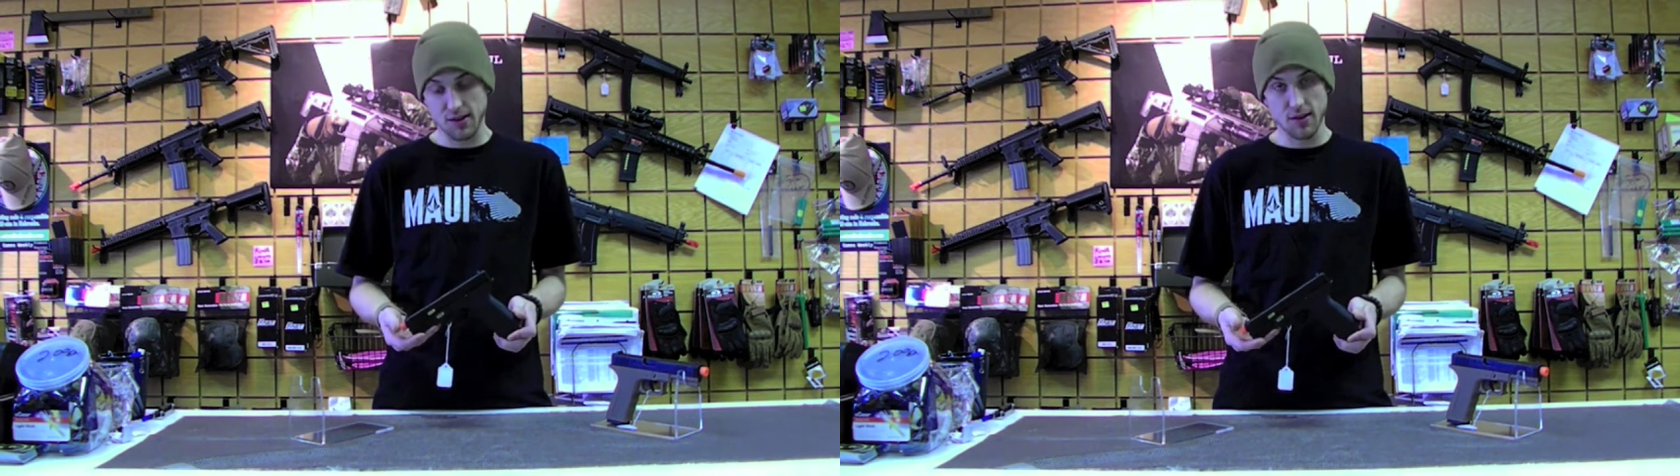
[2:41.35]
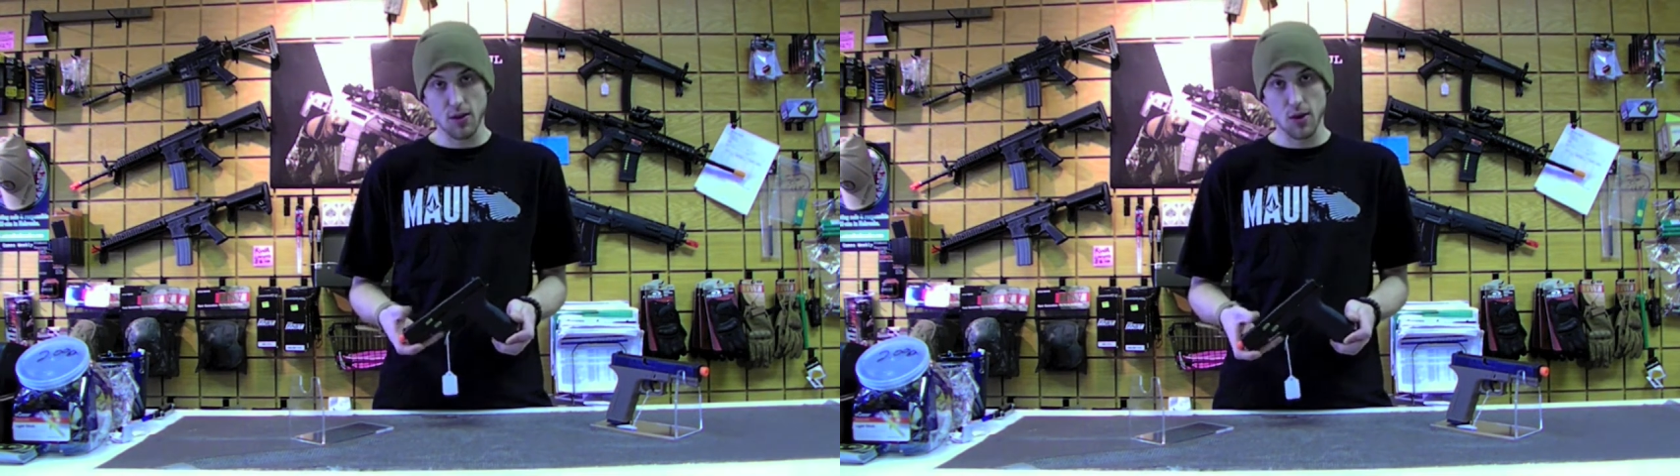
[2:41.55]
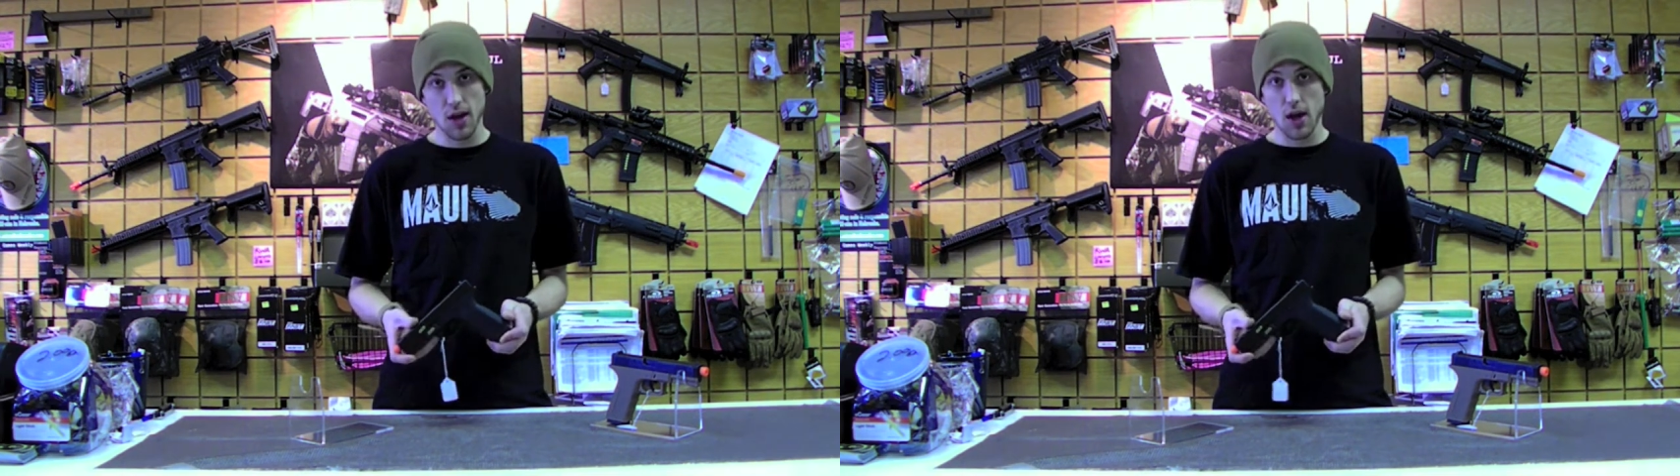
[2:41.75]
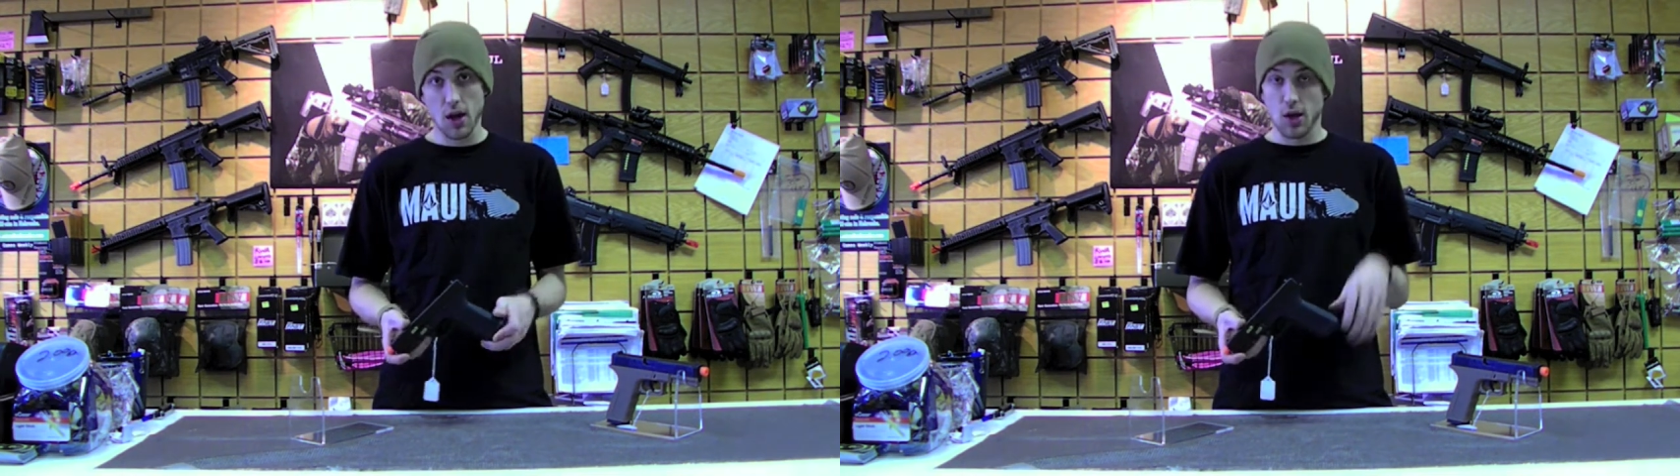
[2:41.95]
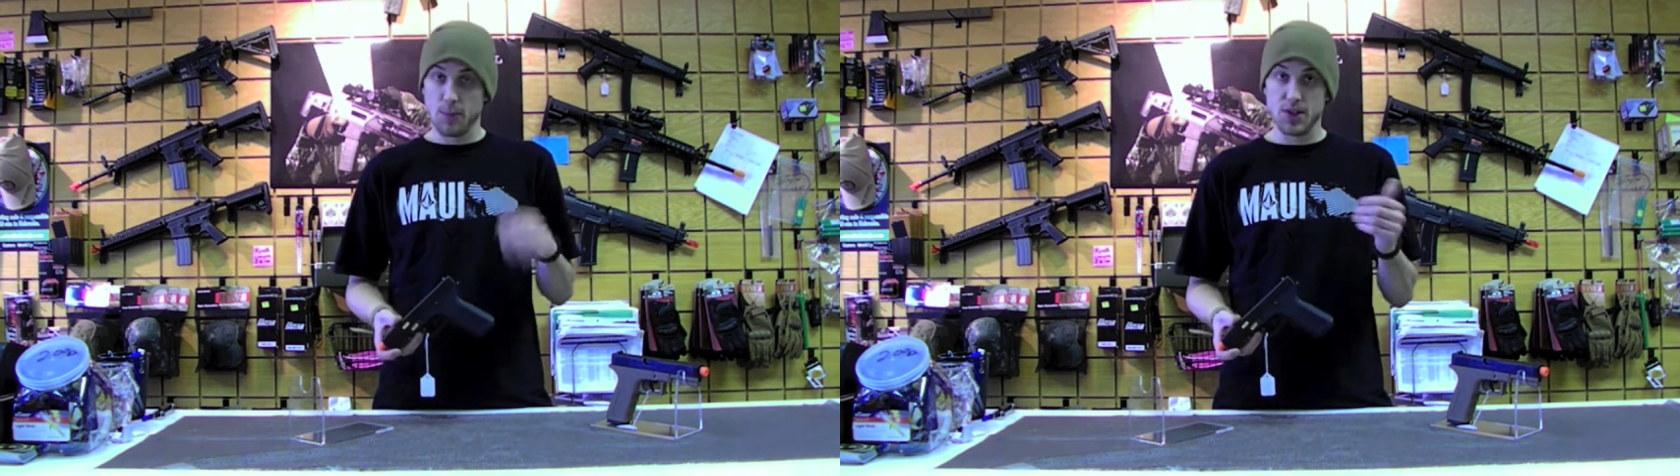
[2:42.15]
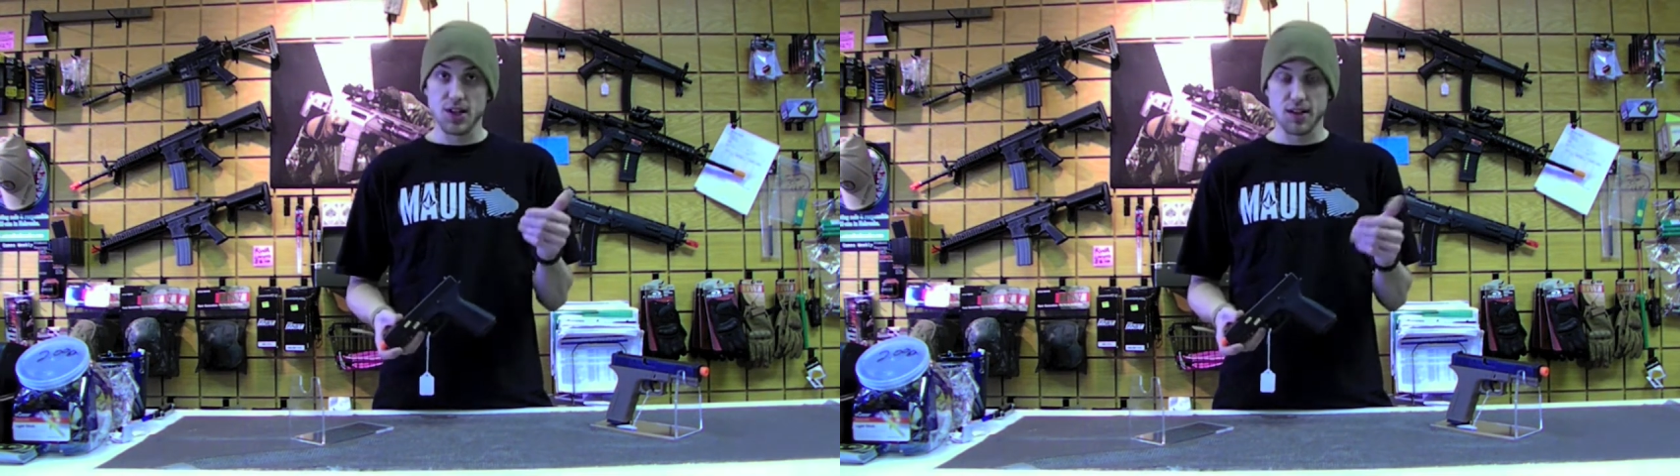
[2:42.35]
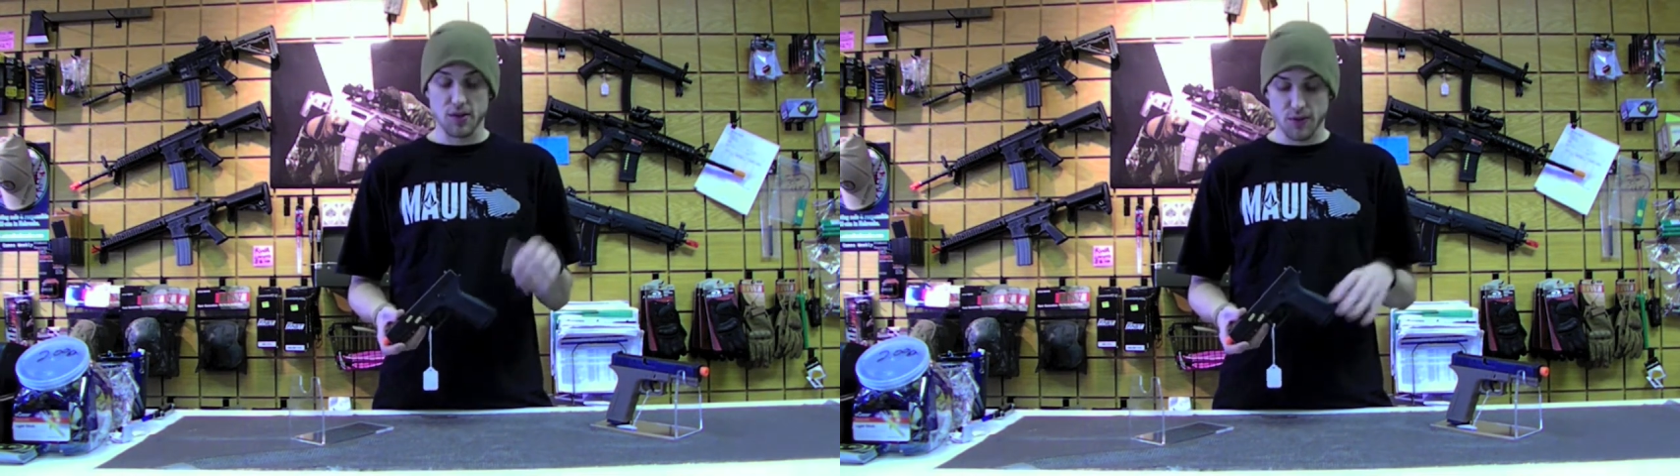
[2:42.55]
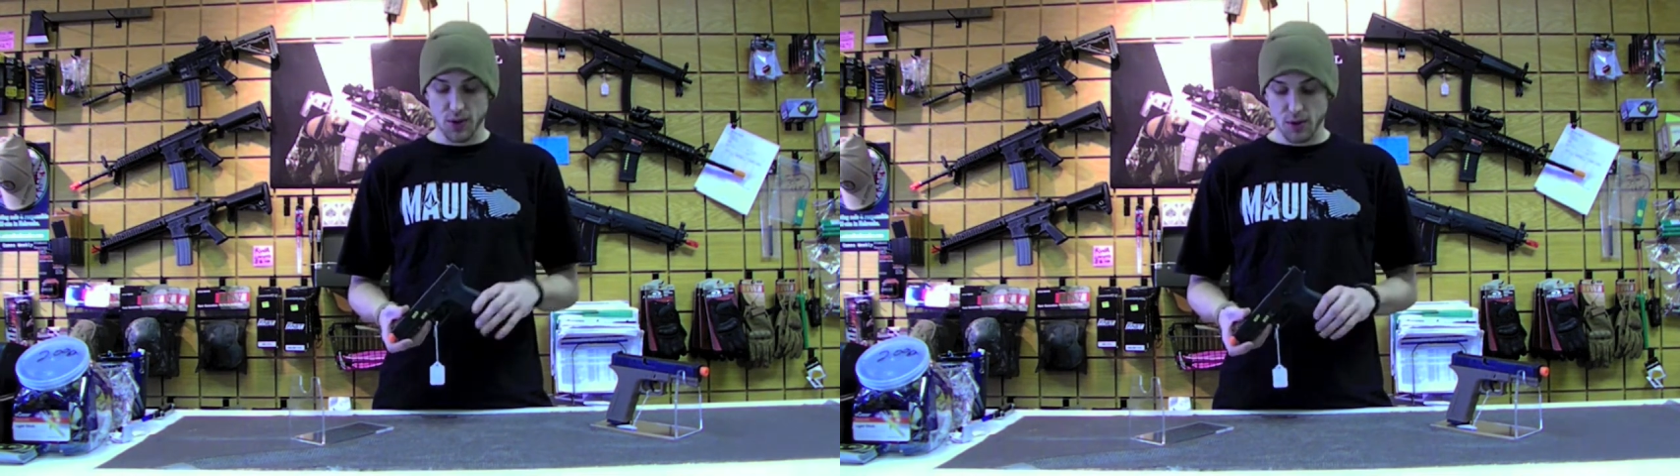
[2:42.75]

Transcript: So meet you guys over the